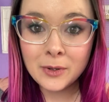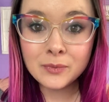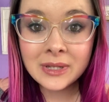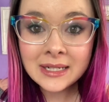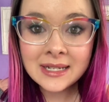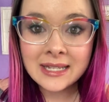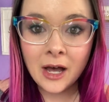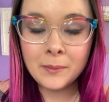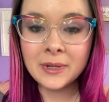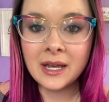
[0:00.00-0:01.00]
It really does
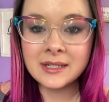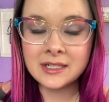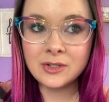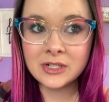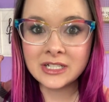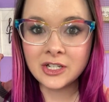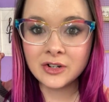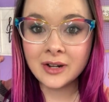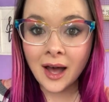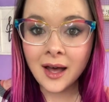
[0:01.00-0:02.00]
help because you're
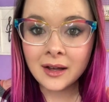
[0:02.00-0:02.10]
not